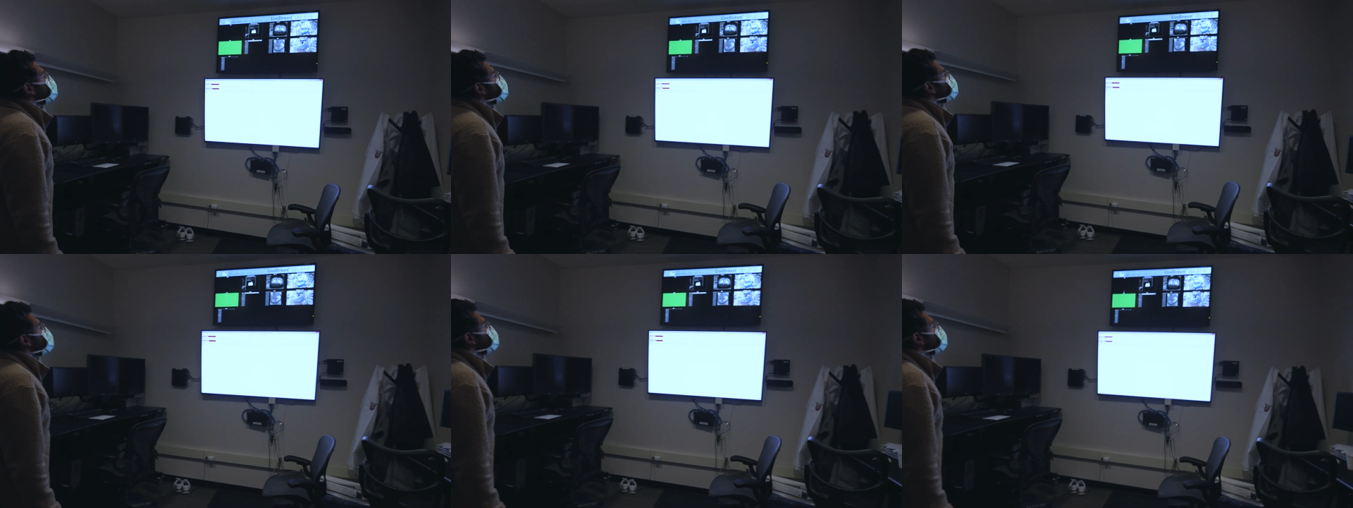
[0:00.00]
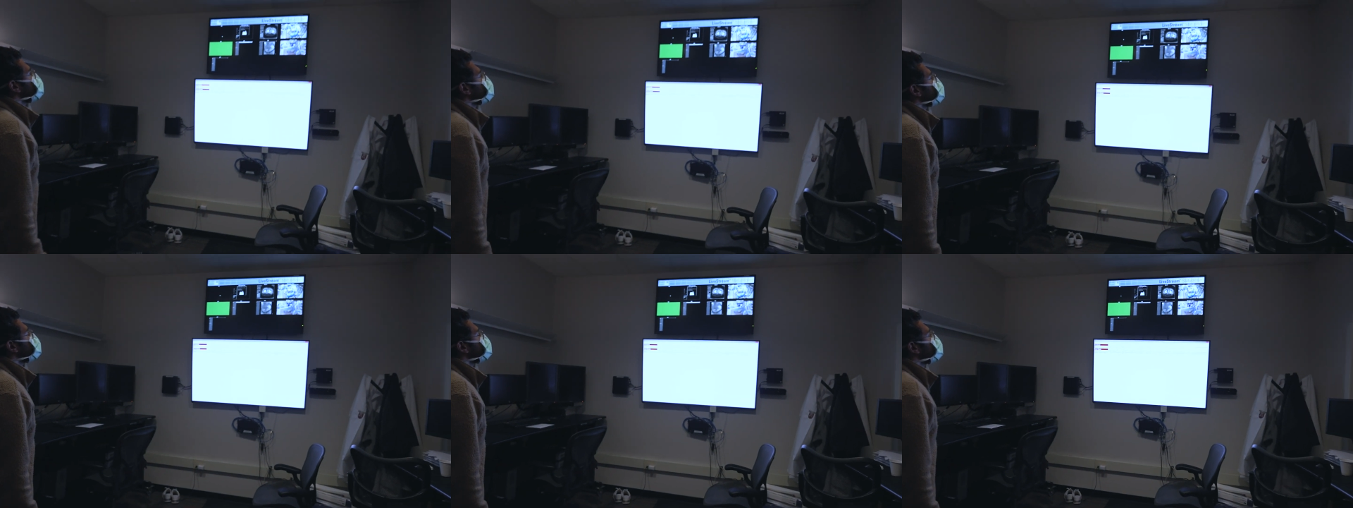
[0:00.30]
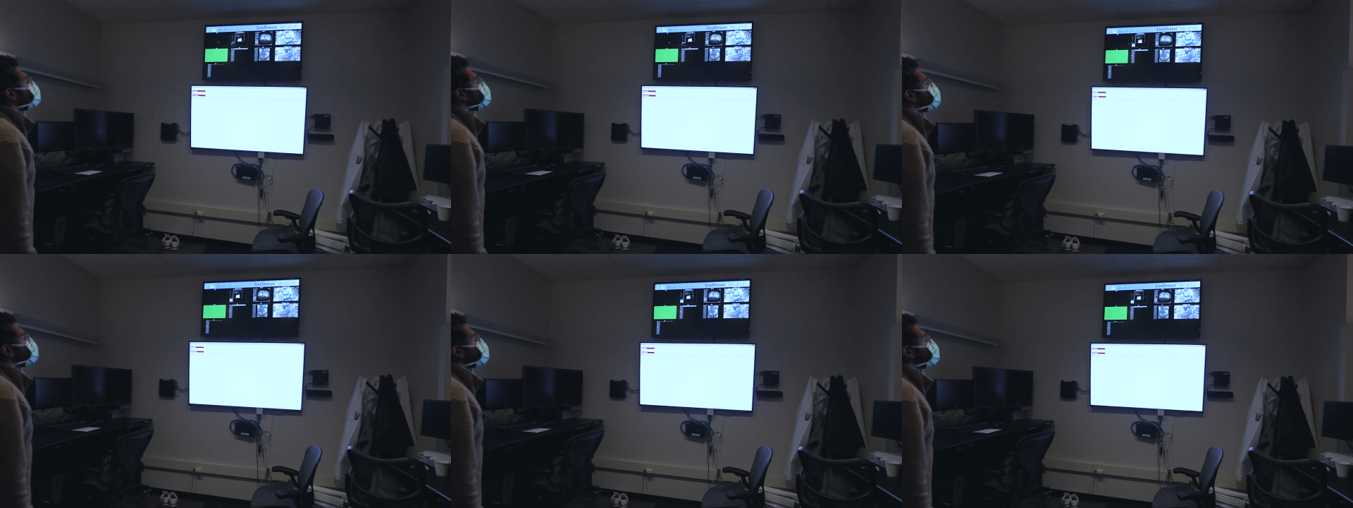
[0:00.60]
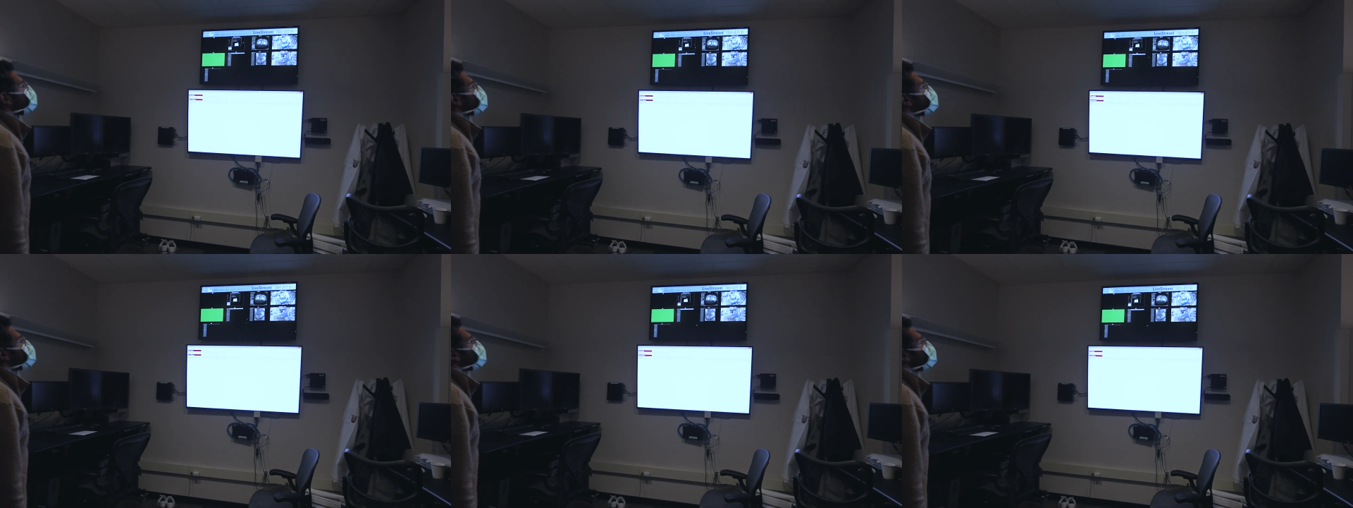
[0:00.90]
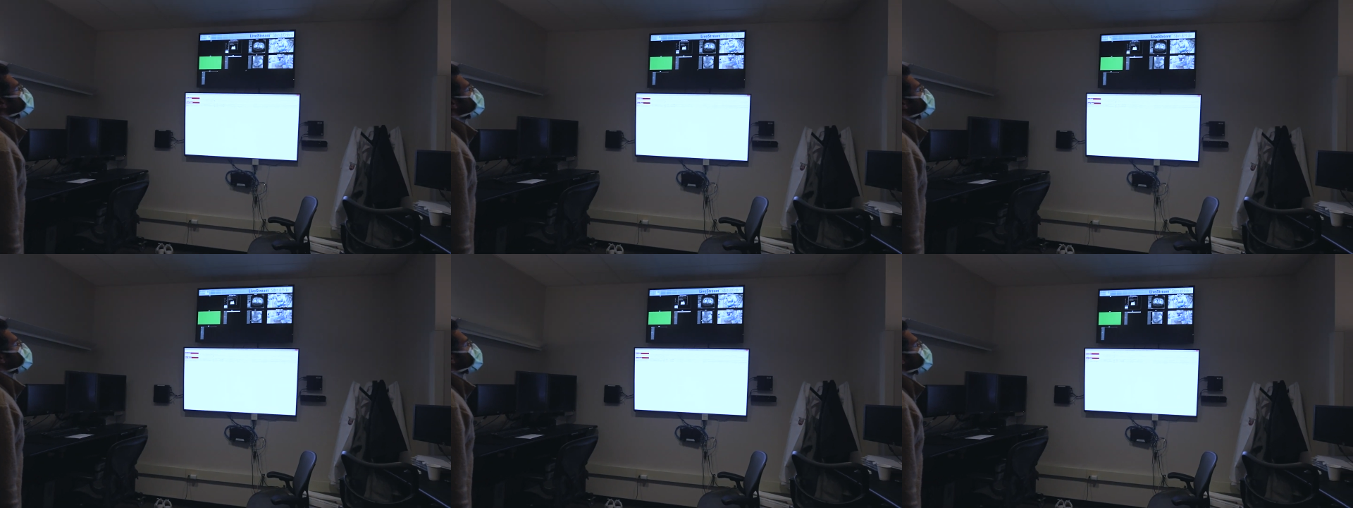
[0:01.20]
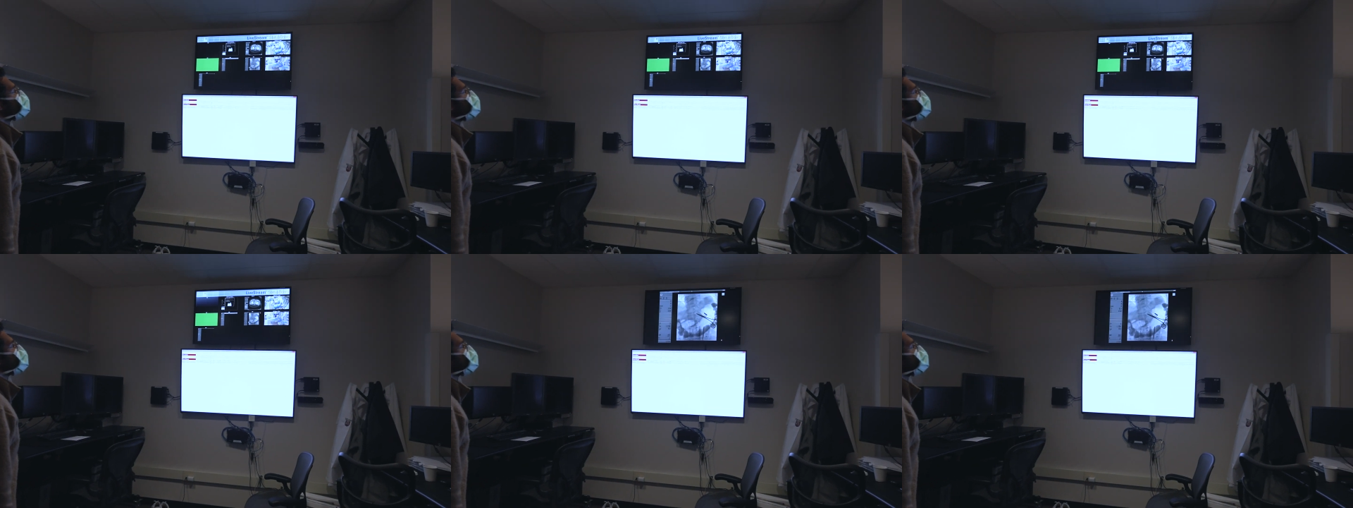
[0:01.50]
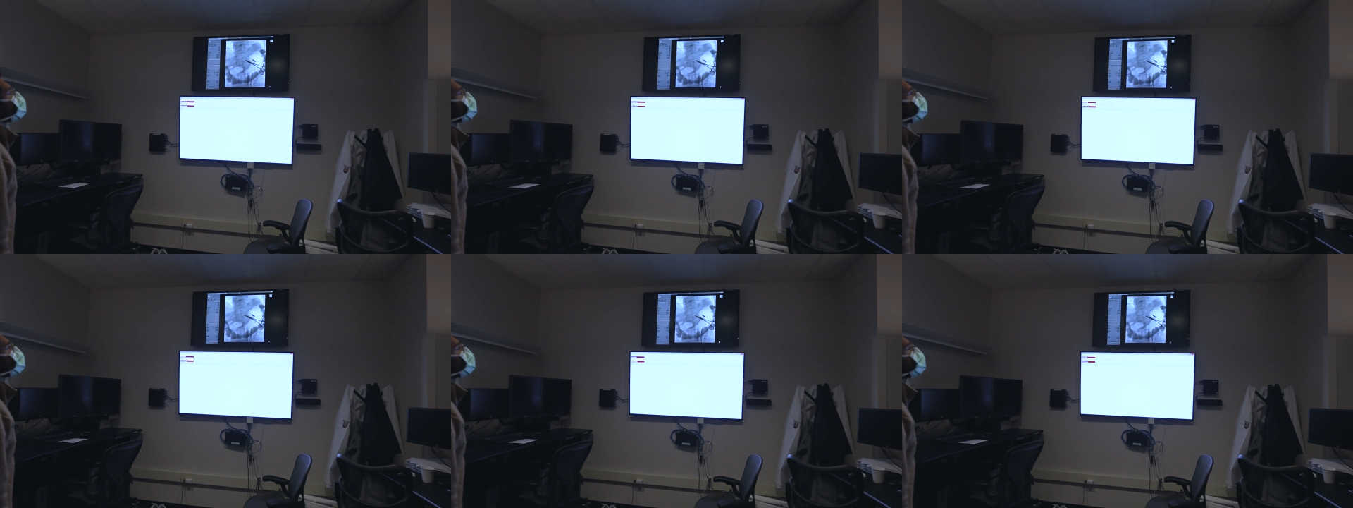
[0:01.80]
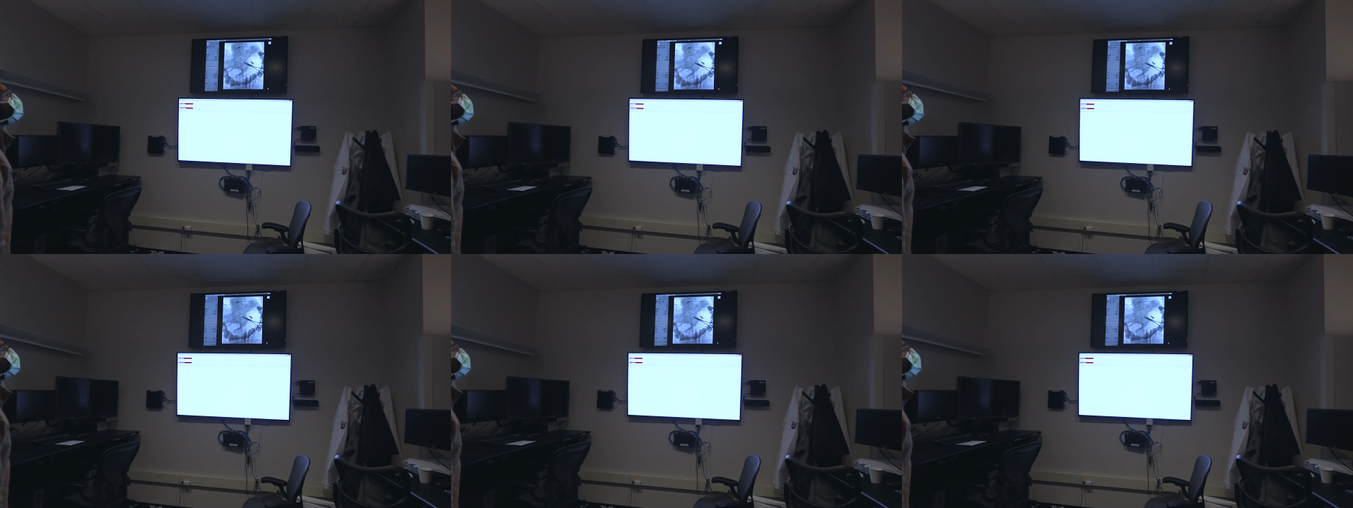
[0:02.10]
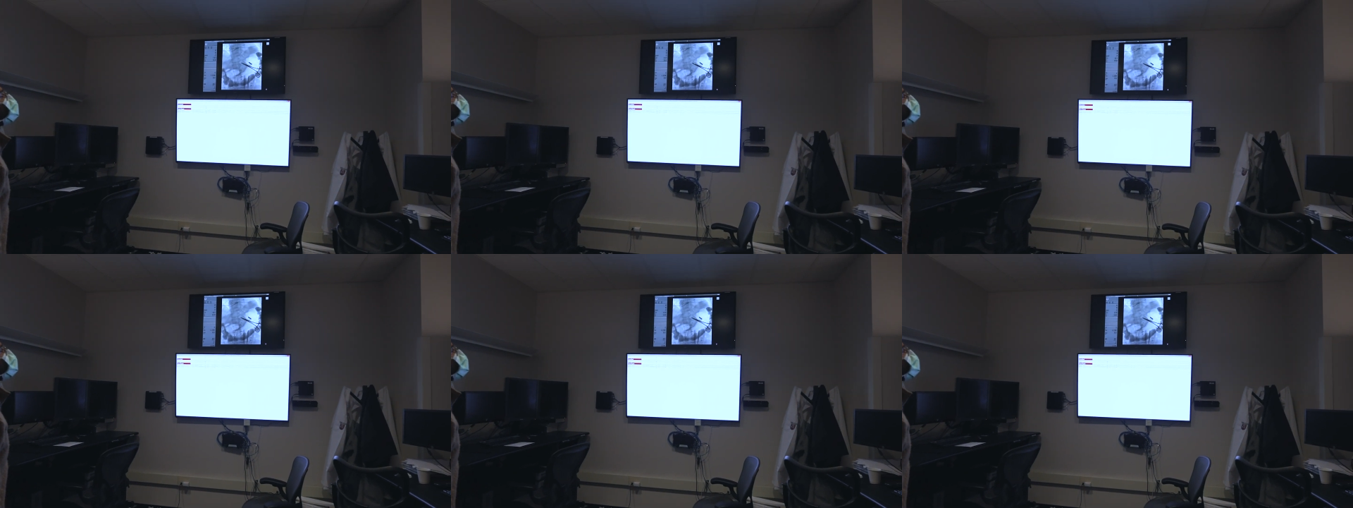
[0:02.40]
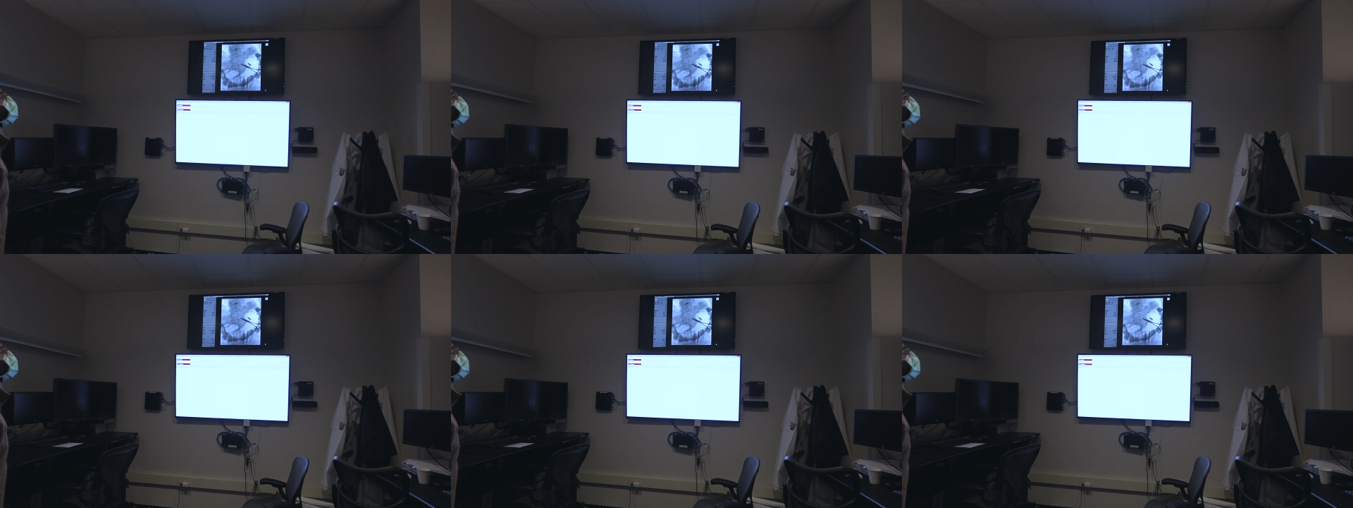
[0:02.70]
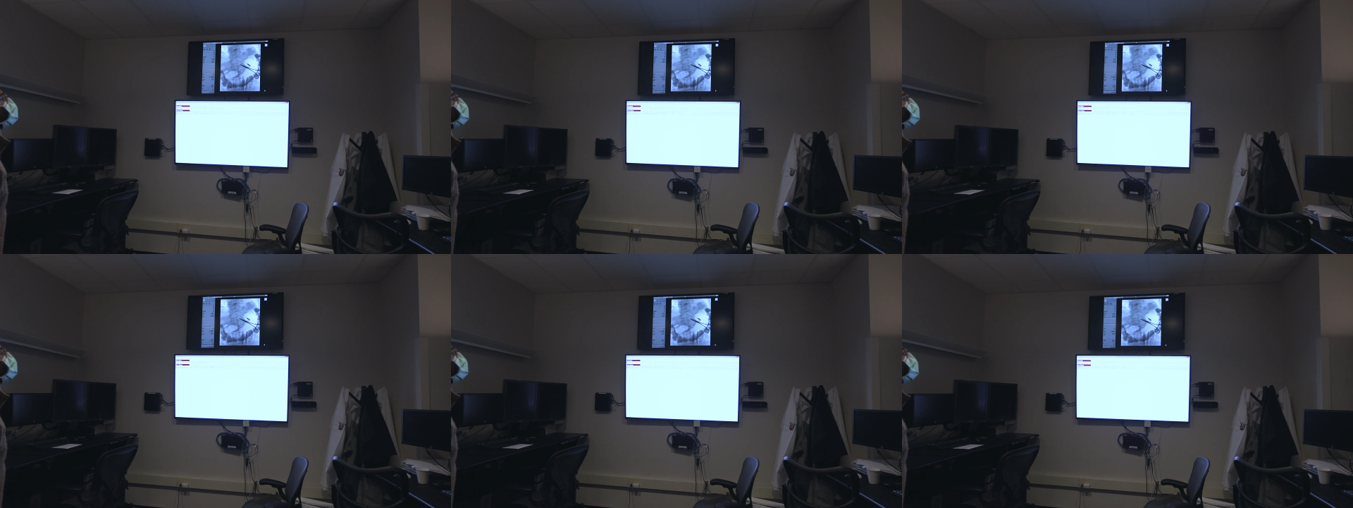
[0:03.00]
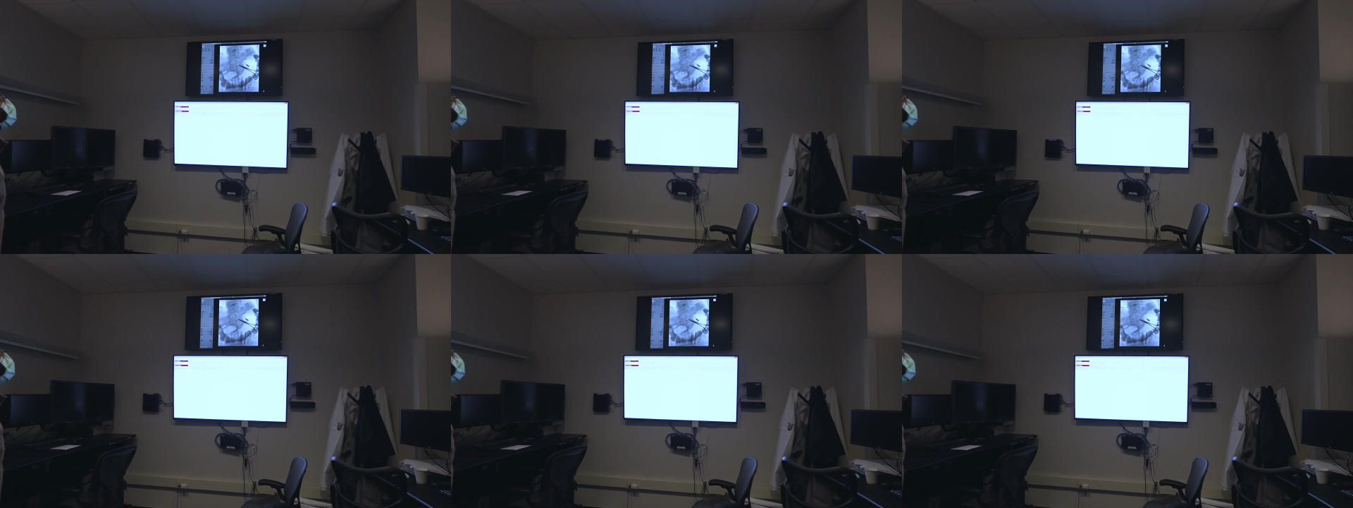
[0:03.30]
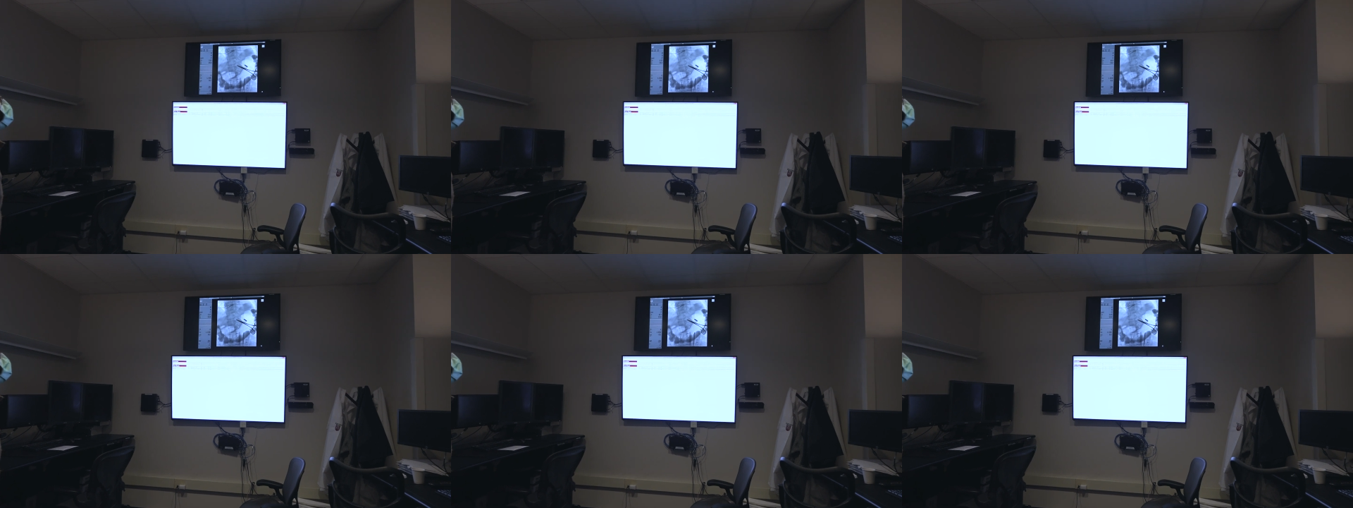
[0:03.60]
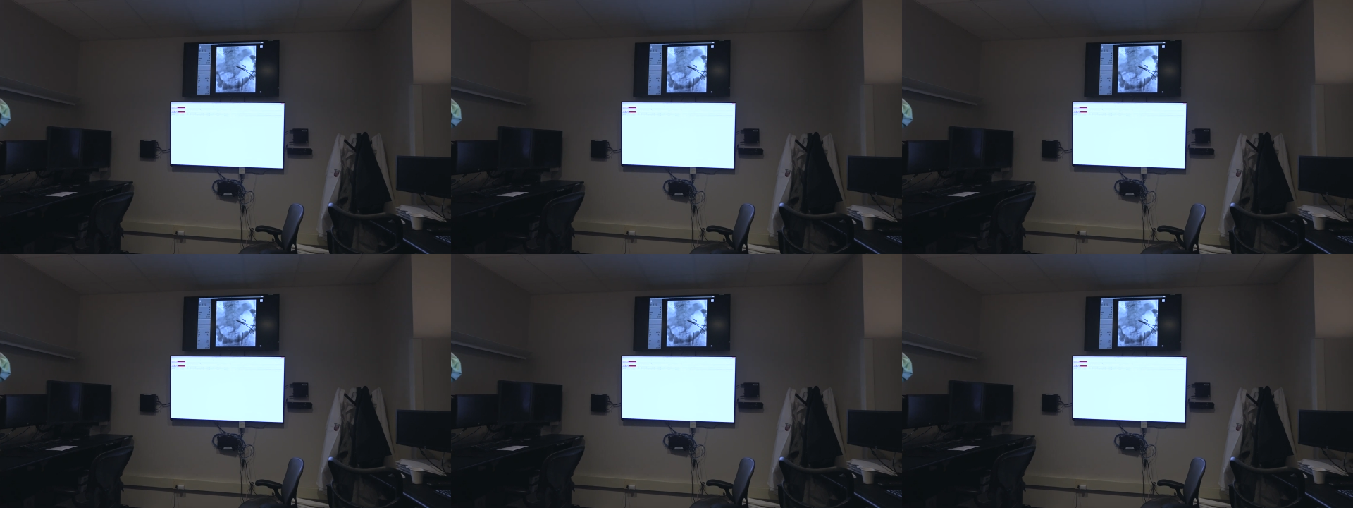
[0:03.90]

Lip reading: Nobody's mouth can be seen.